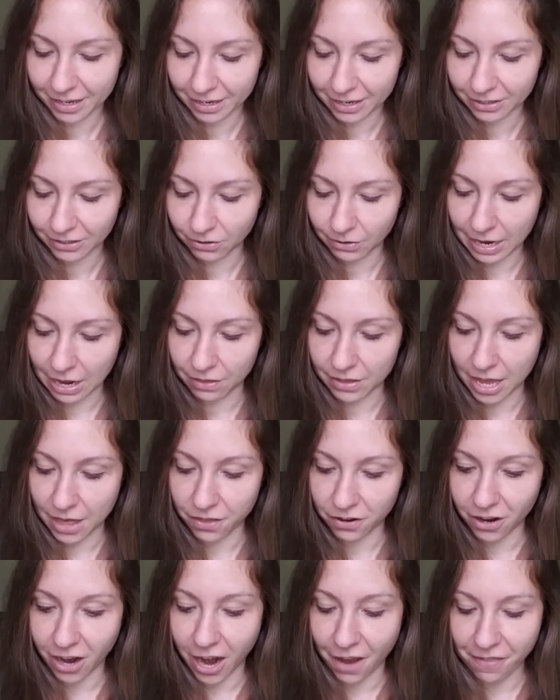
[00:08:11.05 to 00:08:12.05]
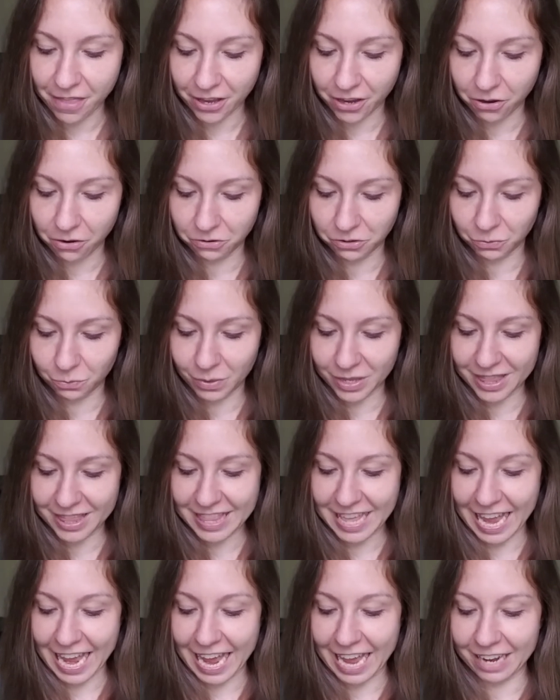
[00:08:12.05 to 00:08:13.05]
So now the other card that goes with
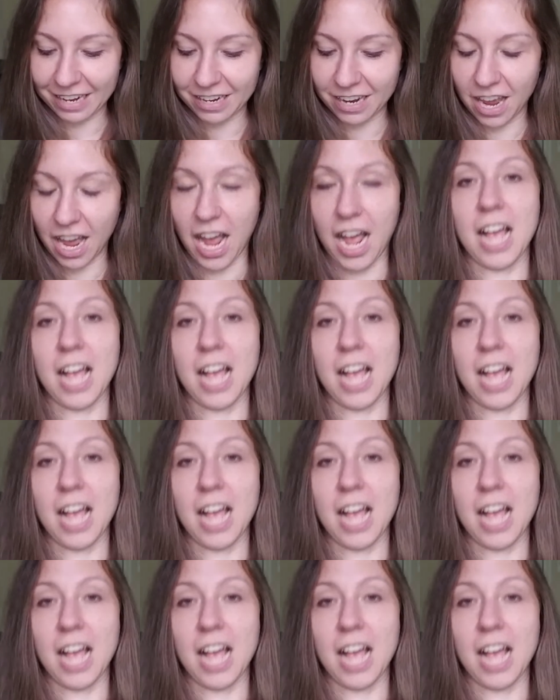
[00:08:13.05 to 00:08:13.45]
that,